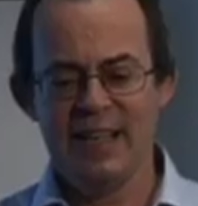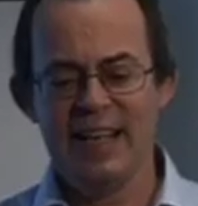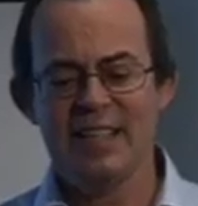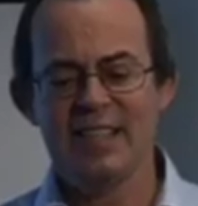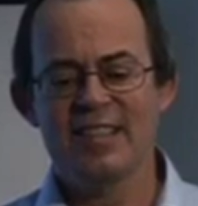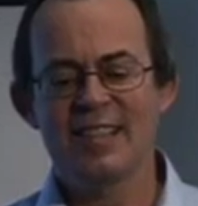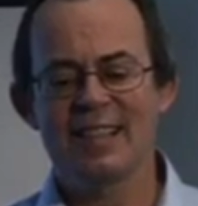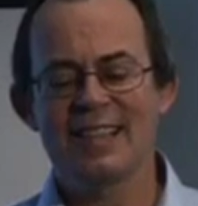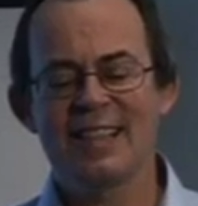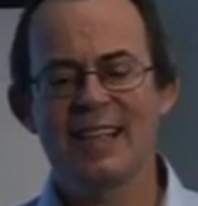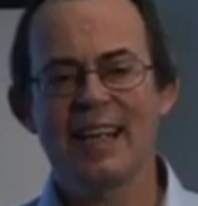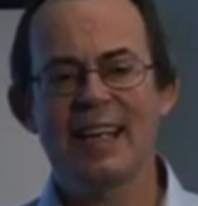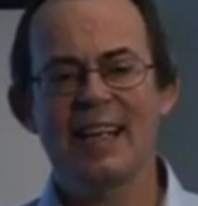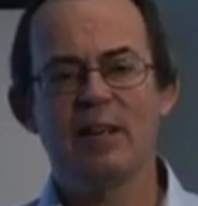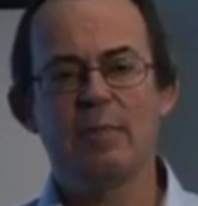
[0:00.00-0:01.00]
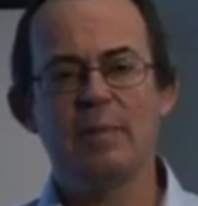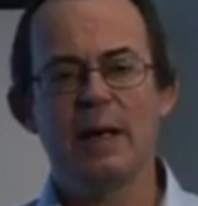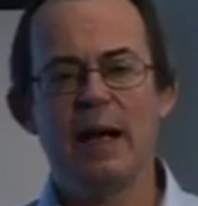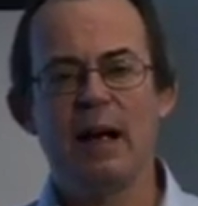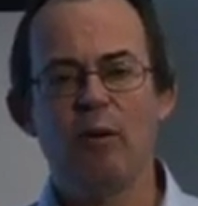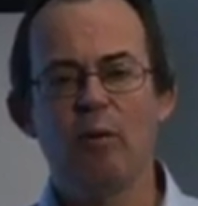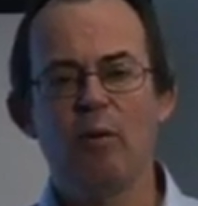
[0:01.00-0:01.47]
is to think
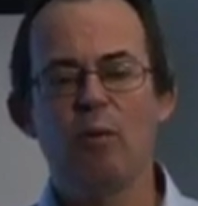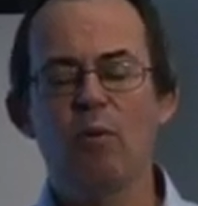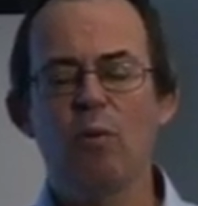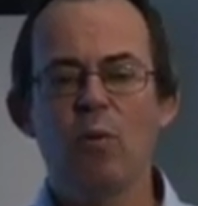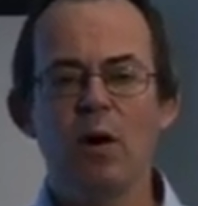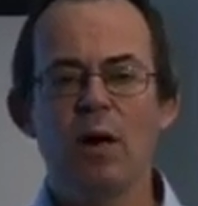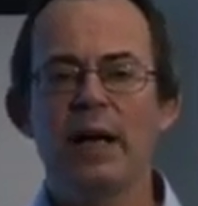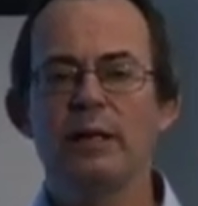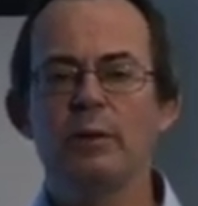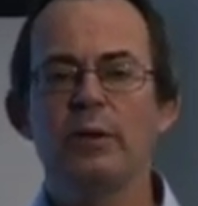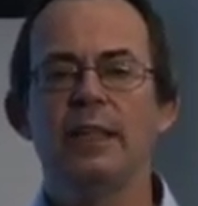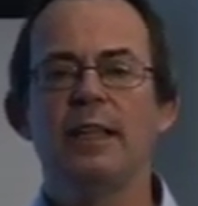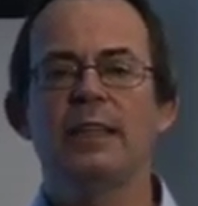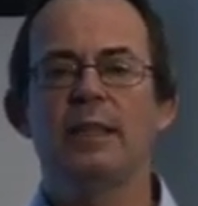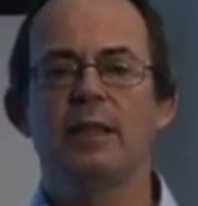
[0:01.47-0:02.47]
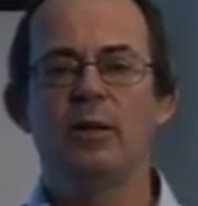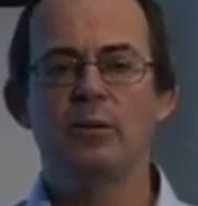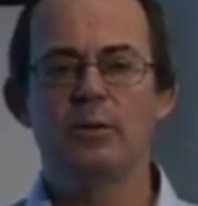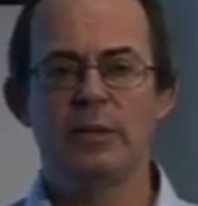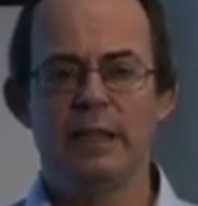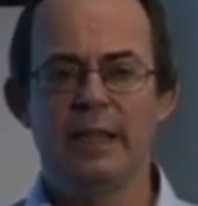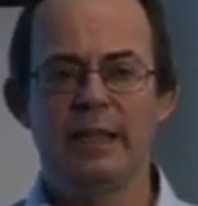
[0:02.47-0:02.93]
about why we are
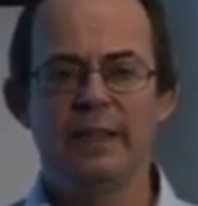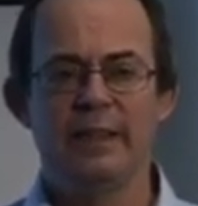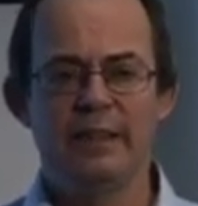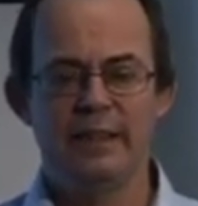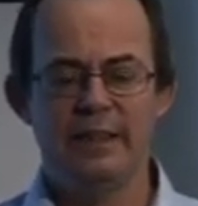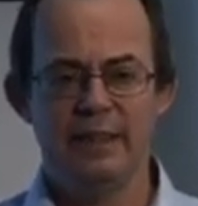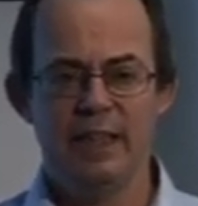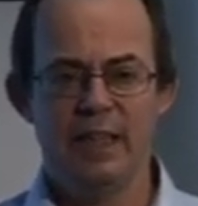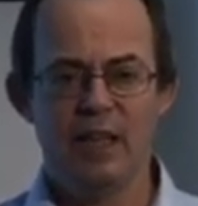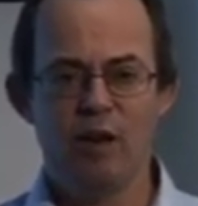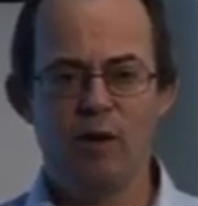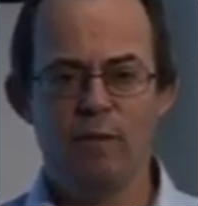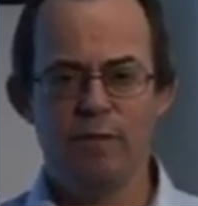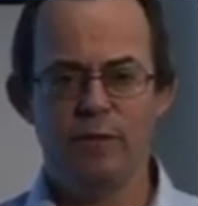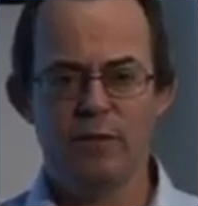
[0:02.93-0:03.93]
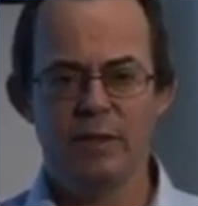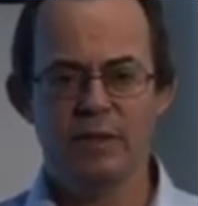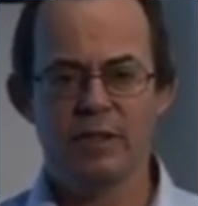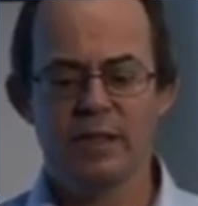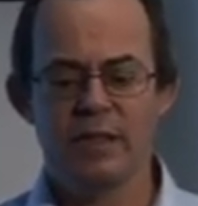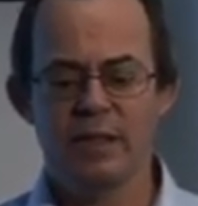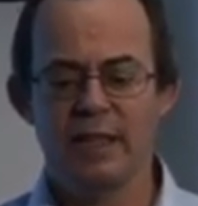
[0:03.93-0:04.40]
holding a
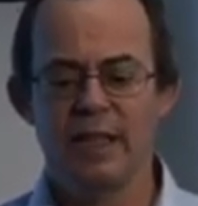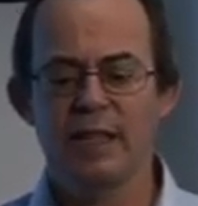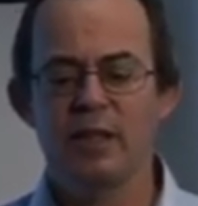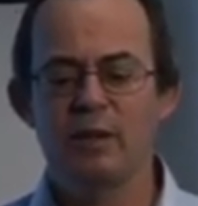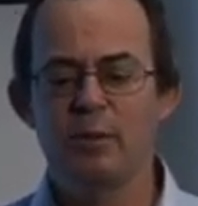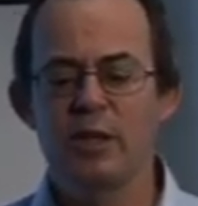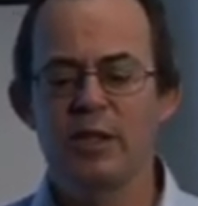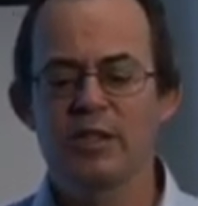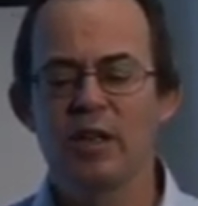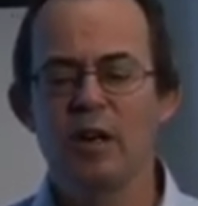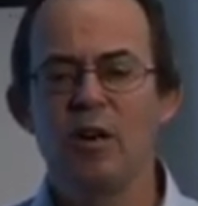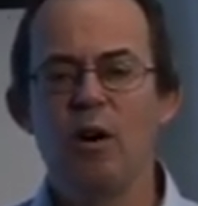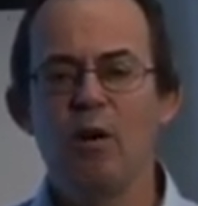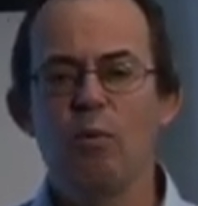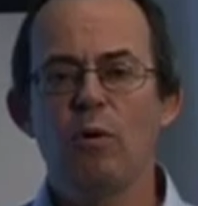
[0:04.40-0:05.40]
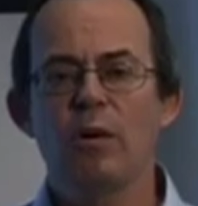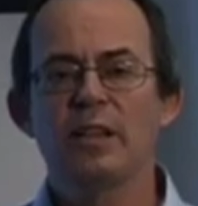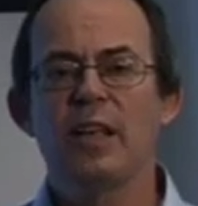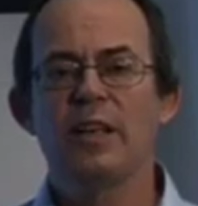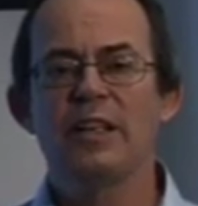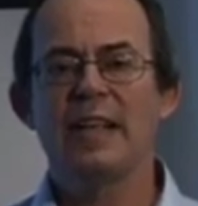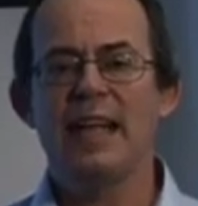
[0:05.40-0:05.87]
conference. In other words, what
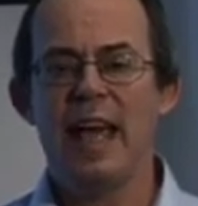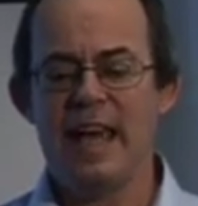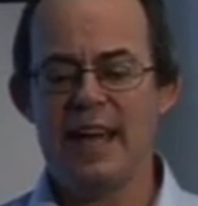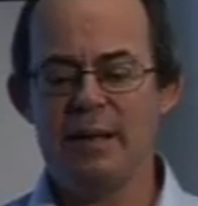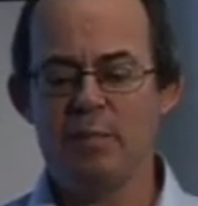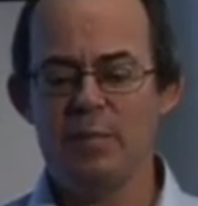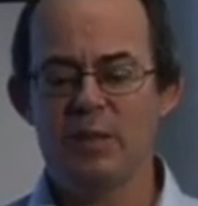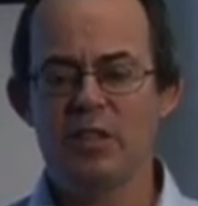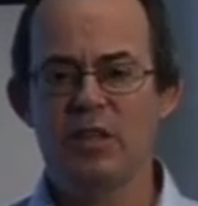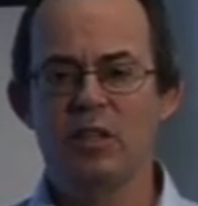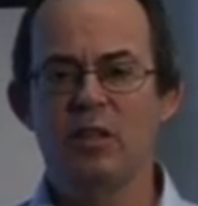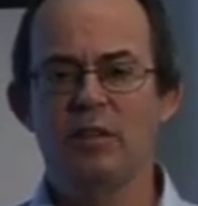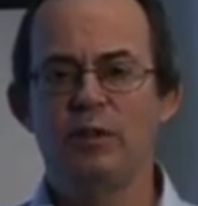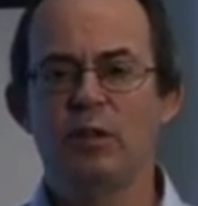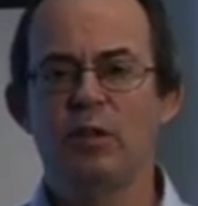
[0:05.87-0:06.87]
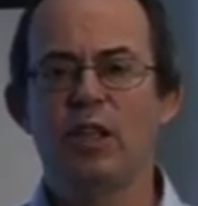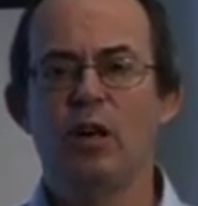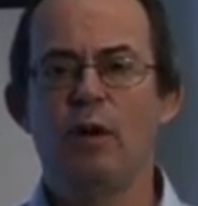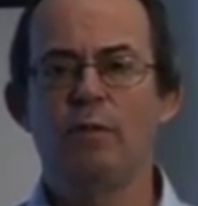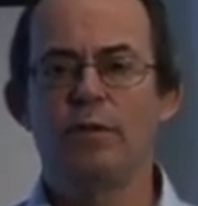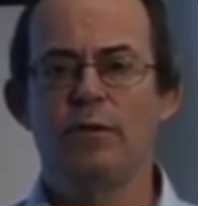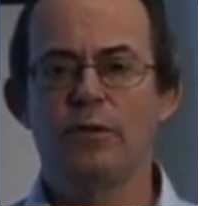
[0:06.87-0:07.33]
are the aims of your
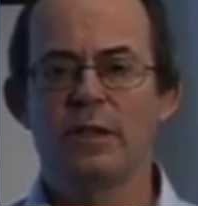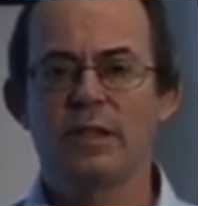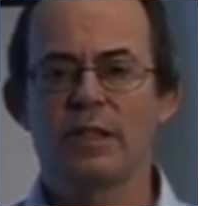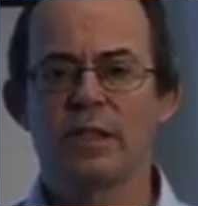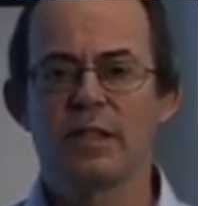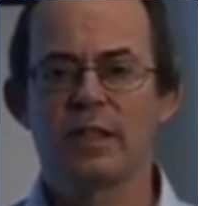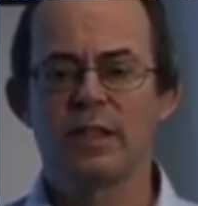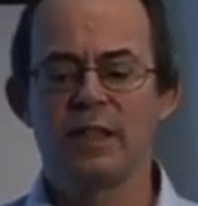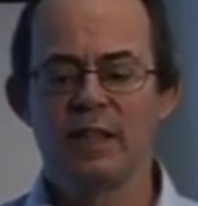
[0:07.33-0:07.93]
conference?